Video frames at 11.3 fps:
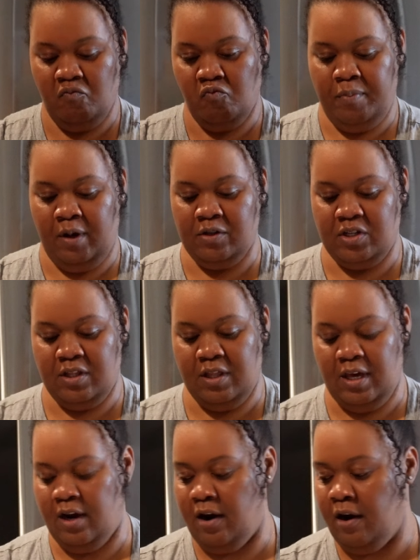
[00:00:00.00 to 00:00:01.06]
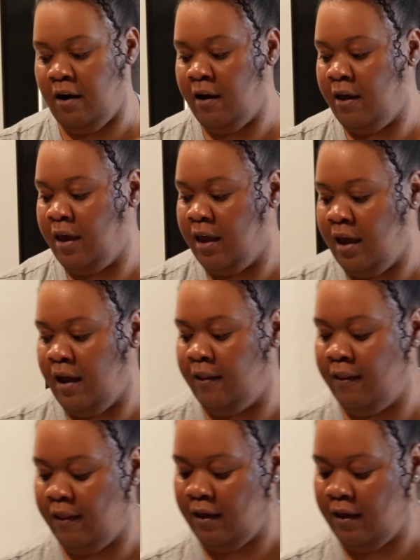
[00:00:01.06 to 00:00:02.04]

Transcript: about to there. And